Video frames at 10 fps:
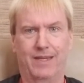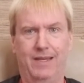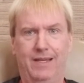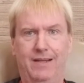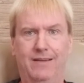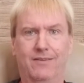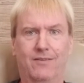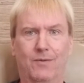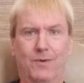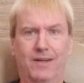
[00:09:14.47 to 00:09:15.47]
It
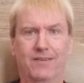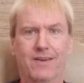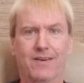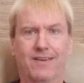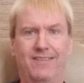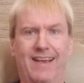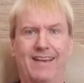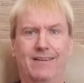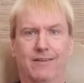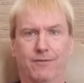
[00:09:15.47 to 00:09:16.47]
is what is known as a
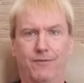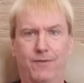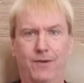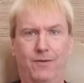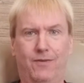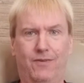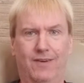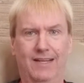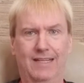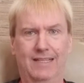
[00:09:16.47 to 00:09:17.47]
diffuse
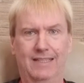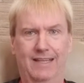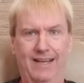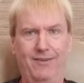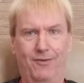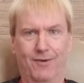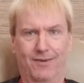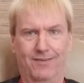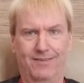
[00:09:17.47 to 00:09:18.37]
light source.